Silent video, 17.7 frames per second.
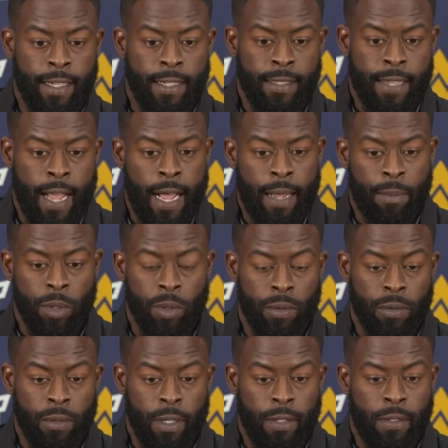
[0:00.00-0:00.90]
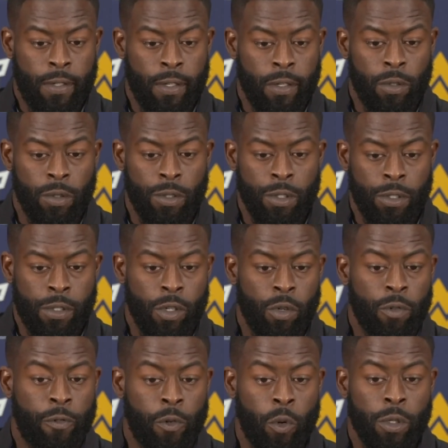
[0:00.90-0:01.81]
that he's hobbled, you're
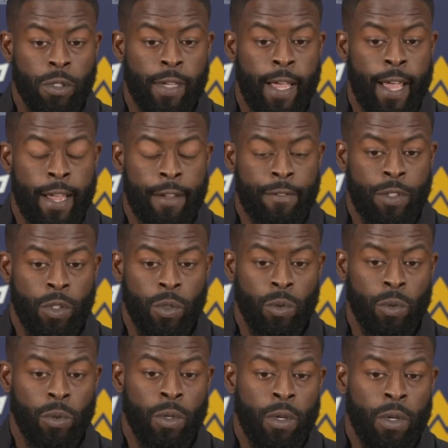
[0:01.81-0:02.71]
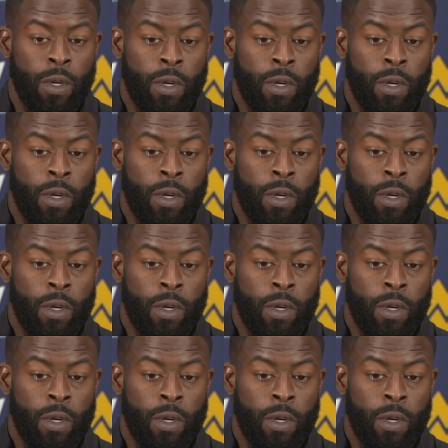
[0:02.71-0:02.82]
still forced to have to